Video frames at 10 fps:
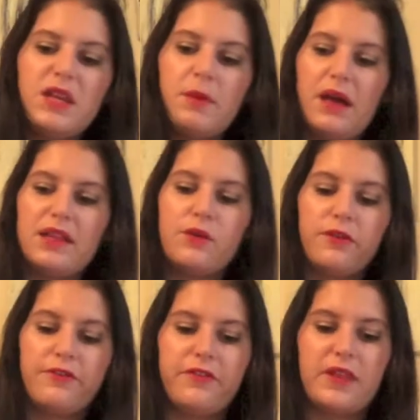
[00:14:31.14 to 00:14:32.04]
about like
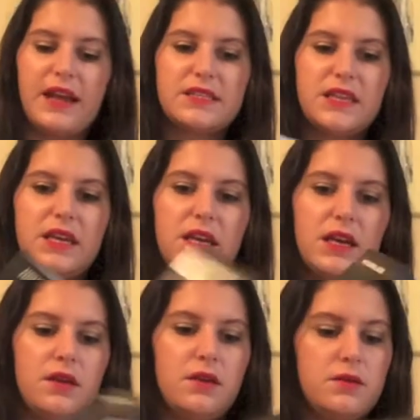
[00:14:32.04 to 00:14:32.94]

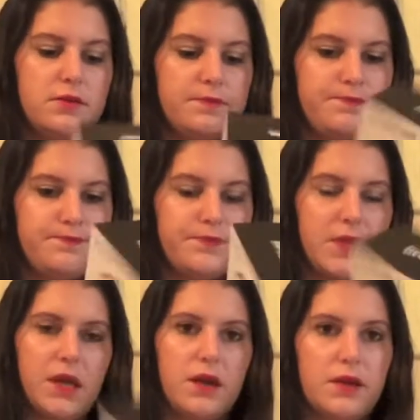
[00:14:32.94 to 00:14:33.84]
reflecting,
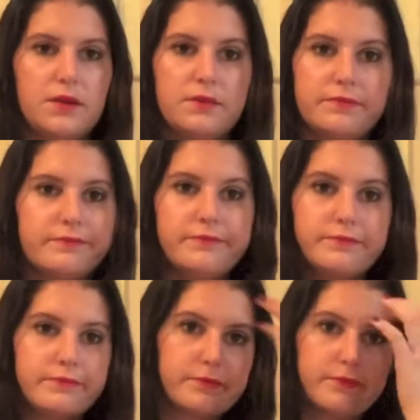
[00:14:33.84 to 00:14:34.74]

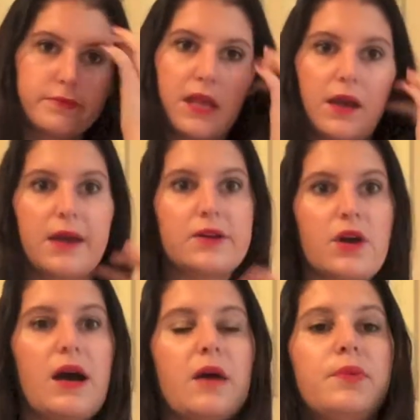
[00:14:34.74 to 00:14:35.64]
I don't
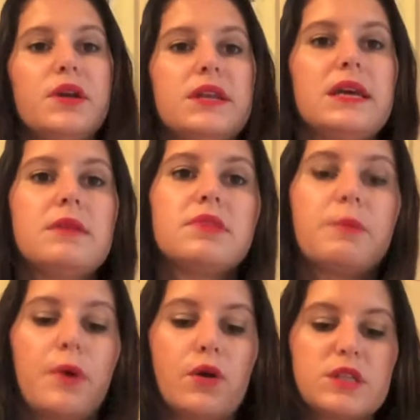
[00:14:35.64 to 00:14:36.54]
know, I'll put it in the
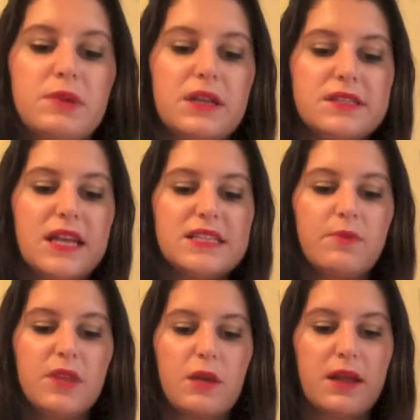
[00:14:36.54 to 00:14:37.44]
post, but it said
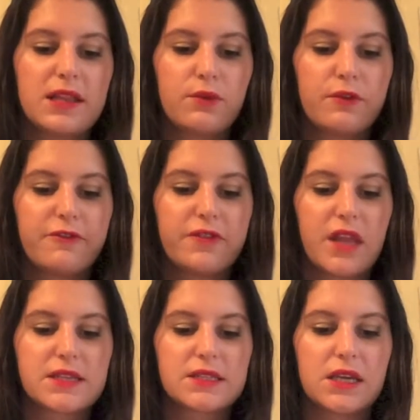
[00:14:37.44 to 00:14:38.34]
something about like
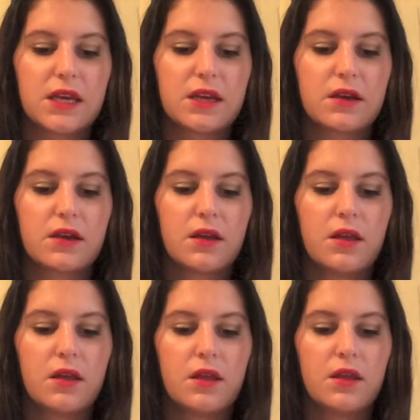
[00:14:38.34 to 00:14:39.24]
reflecting
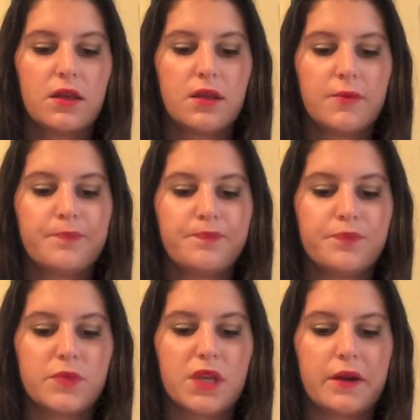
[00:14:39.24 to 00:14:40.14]

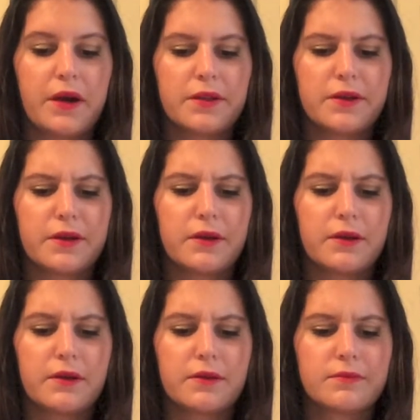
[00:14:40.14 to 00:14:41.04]
the
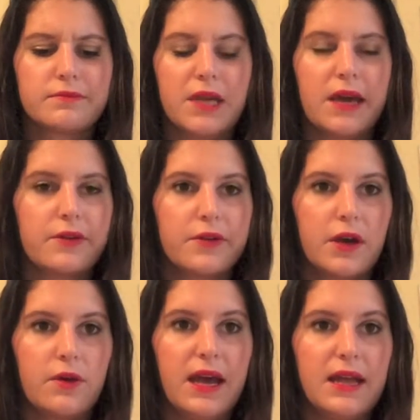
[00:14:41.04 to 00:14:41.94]
color. I don't
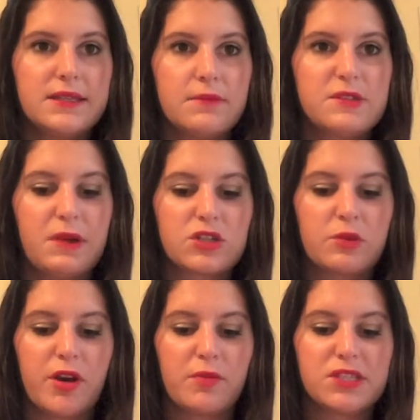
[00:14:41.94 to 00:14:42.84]
know, it had some special
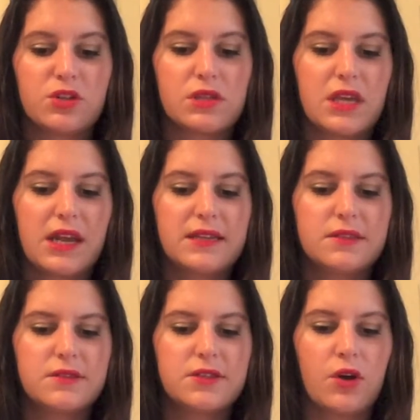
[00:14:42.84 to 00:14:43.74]
purpose to it that I
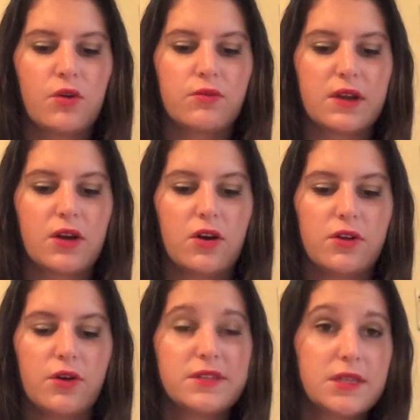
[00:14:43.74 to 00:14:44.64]
don't recall
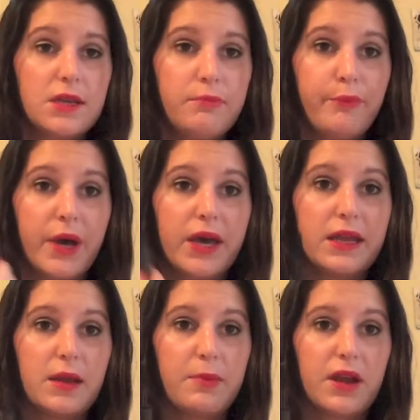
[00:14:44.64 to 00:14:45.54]
noticing,
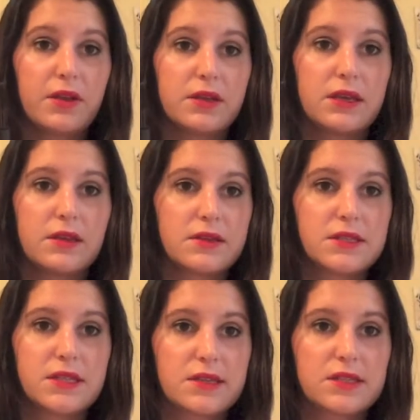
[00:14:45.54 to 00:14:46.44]
but apparently this
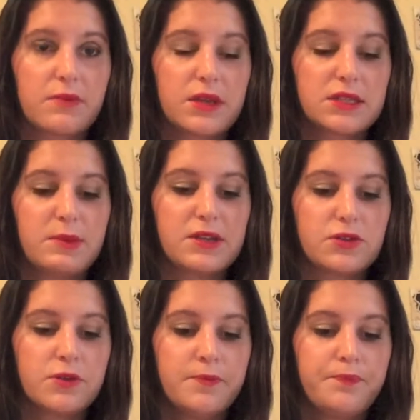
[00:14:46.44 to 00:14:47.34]
does something
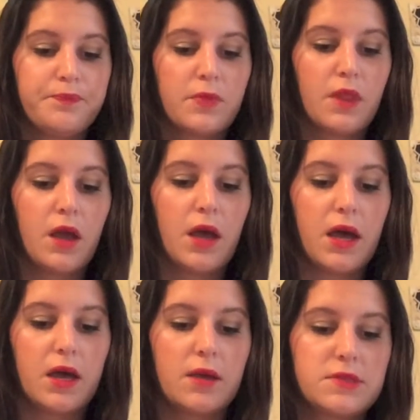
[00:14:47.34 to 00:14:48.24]
special.
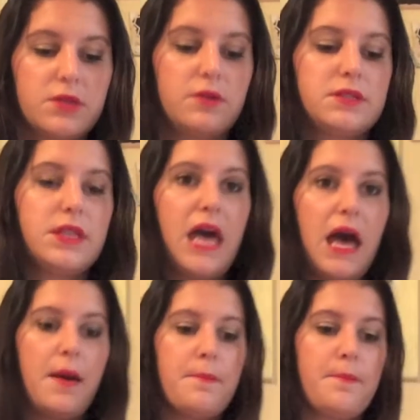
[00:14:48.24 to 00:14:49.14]
So there's
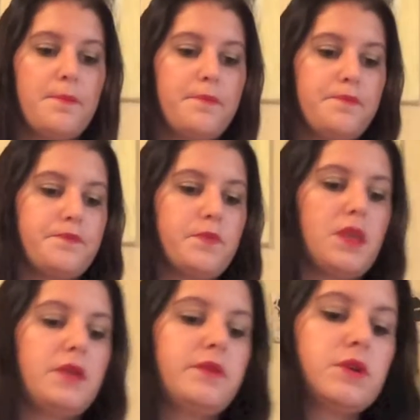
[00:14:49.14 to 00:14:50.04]
that.
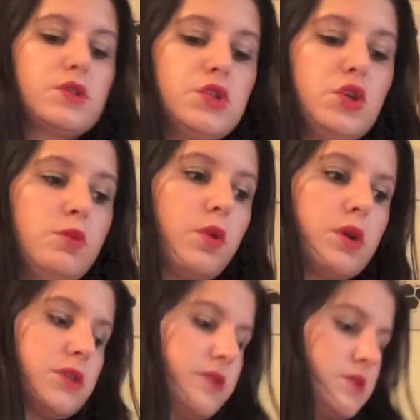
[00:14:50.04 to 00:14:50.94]
Then there's 2
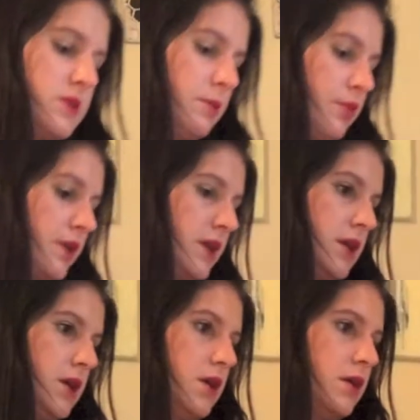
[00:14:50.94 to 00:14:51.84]
more. So this was a
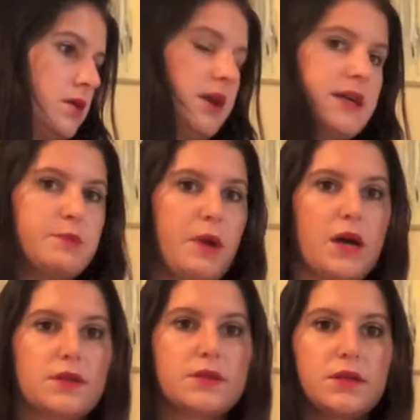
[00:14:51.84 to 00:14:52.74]
pretty nice
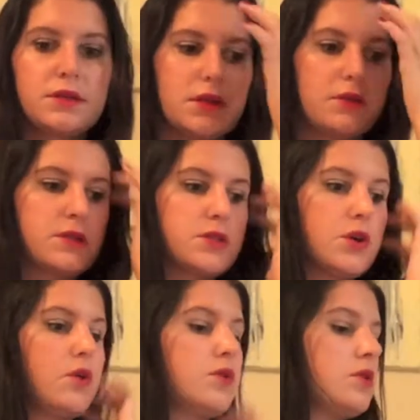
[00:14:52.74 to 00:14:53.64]
box because there was a
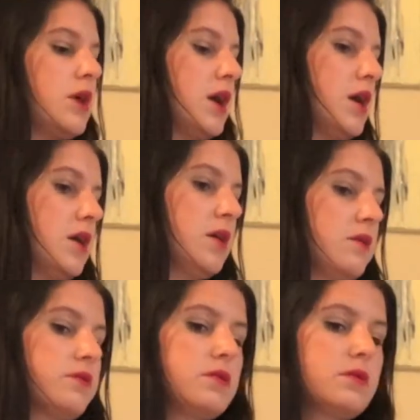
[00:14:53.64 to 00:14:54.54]
total of